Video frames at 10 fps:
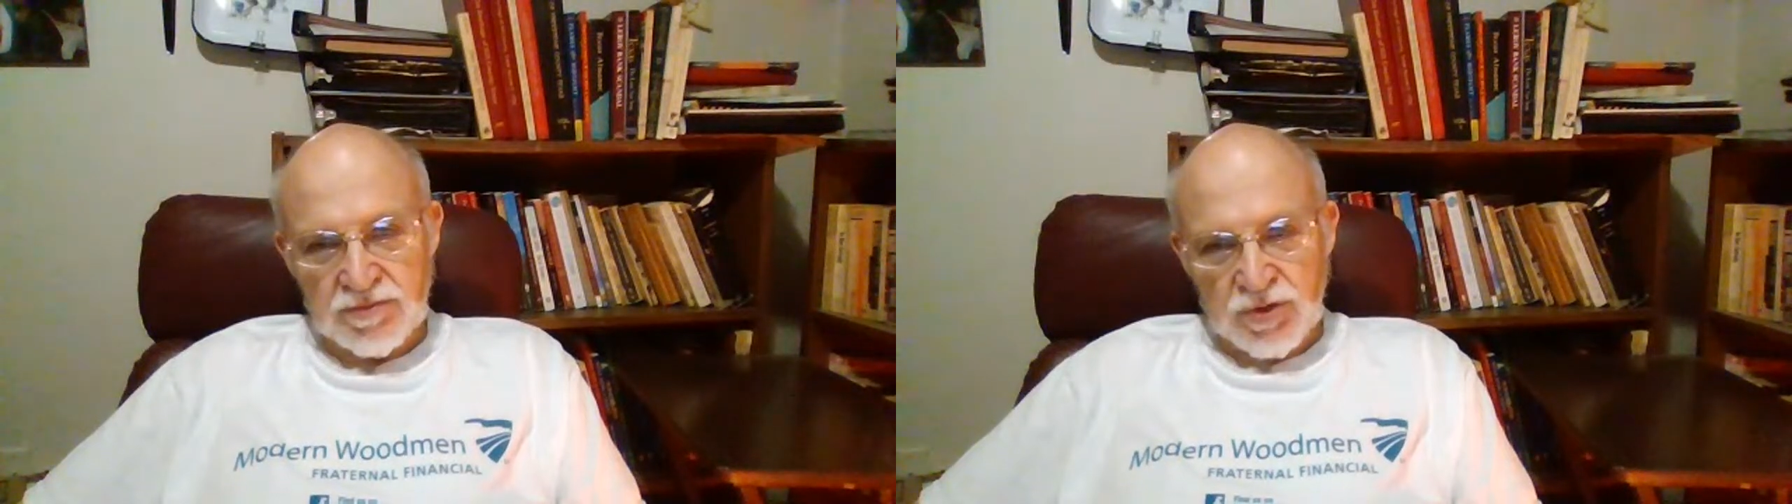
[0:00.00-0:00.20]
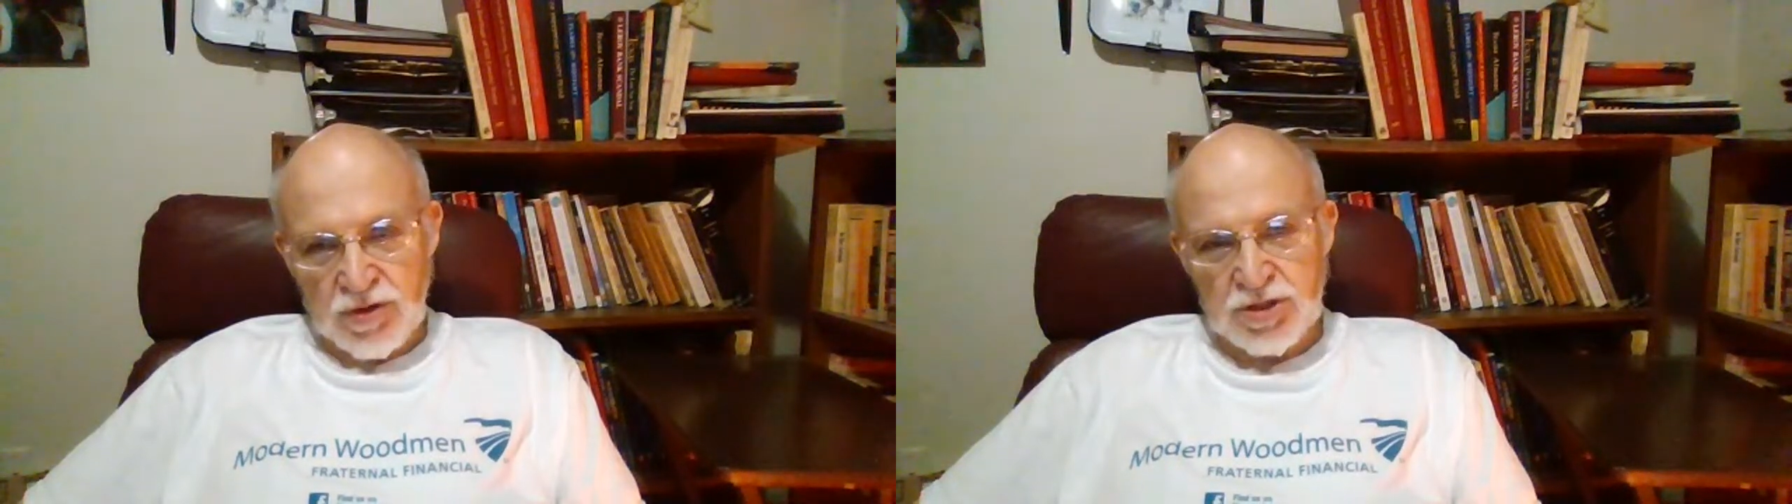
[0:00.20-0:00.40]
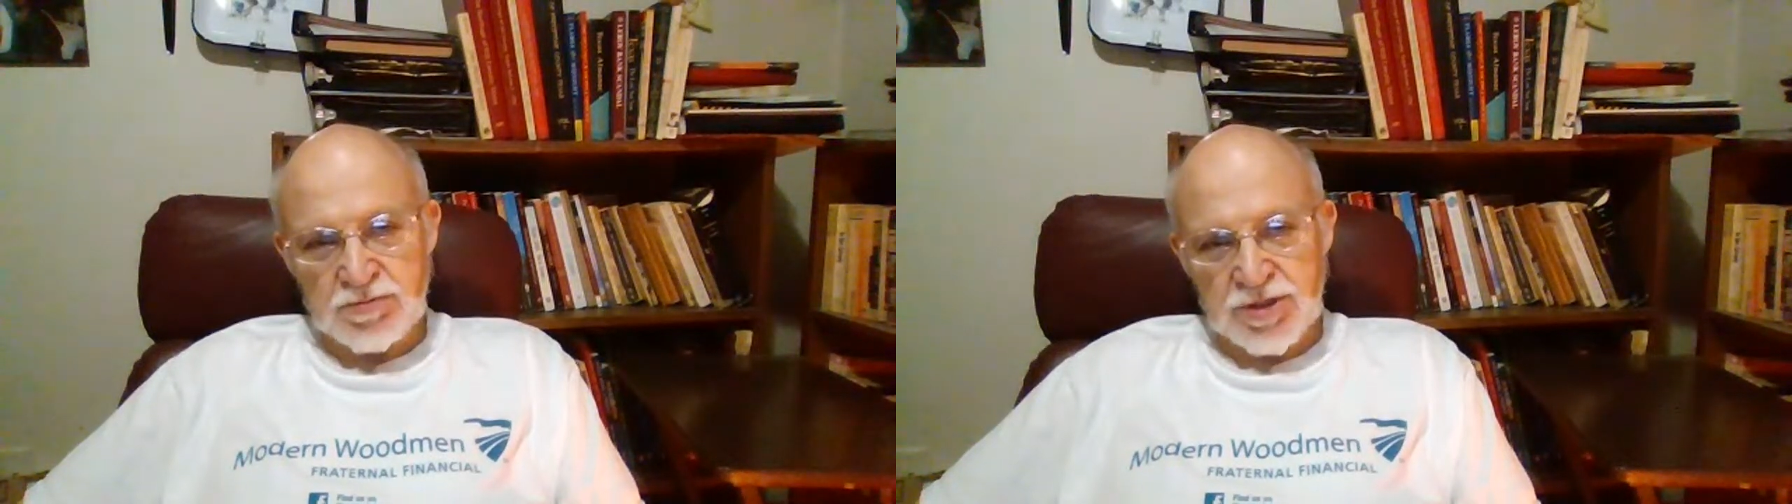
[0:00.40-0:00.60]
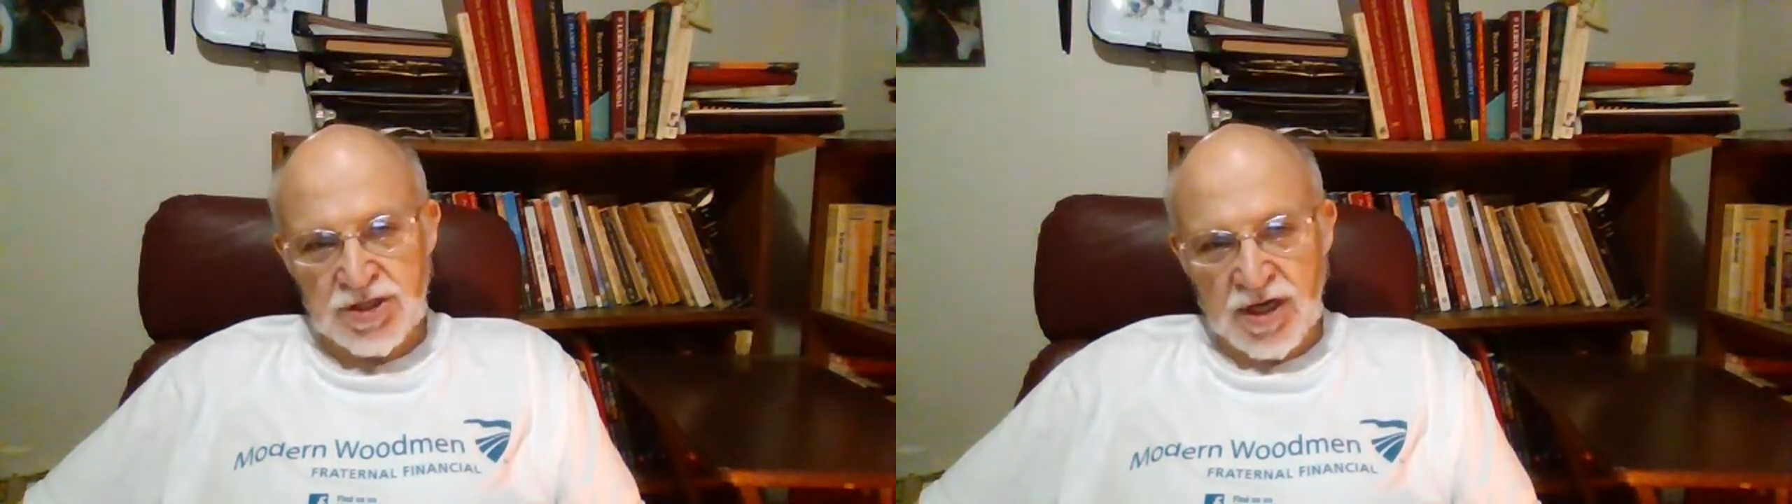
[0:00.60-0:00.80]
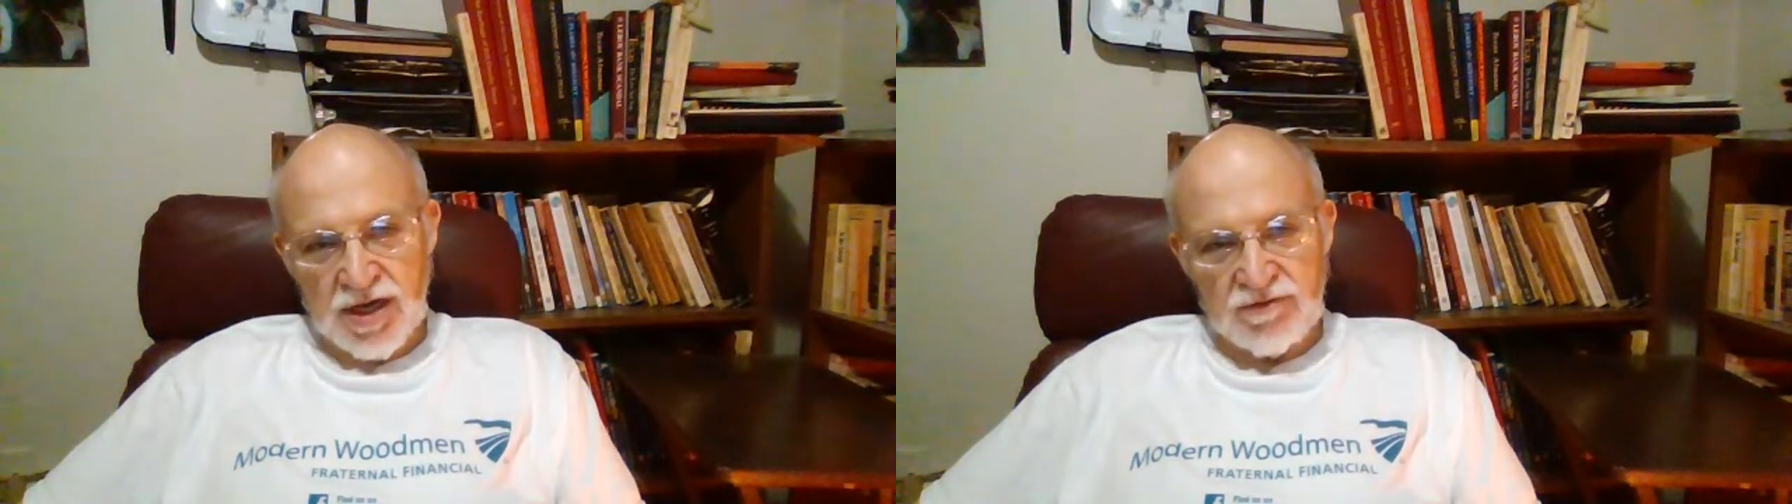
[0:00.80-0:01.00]
Christmas
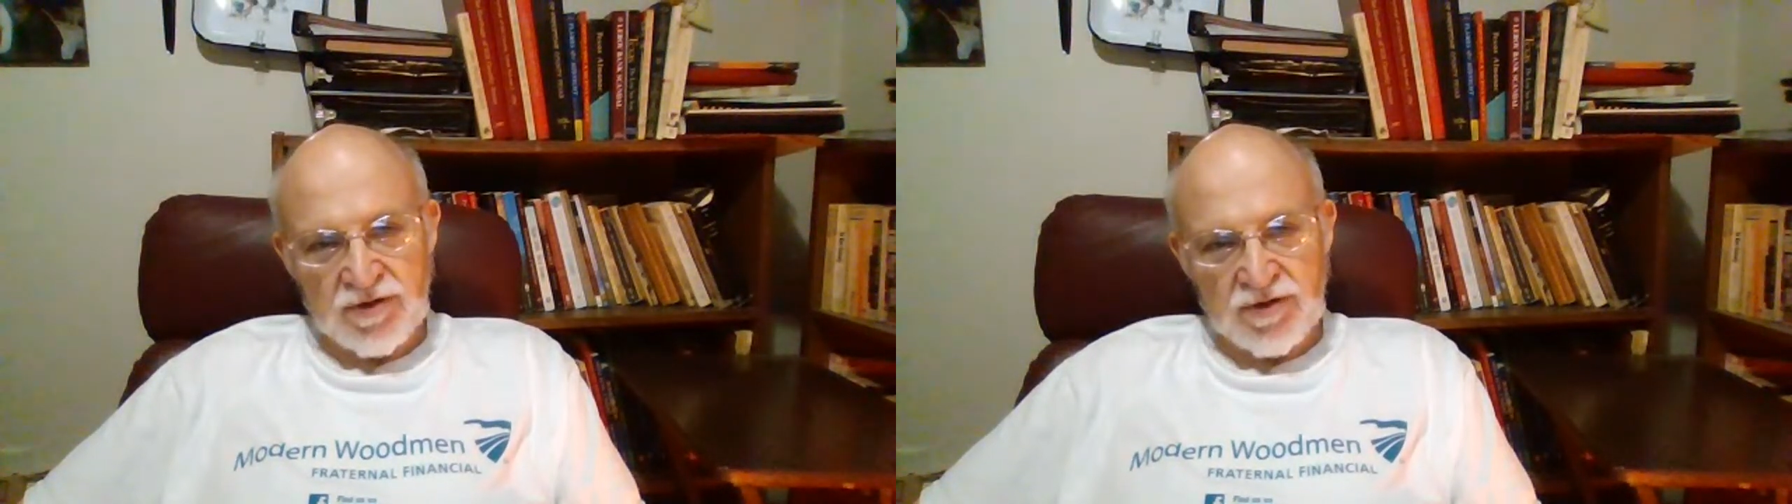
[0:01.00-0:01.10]
Eve,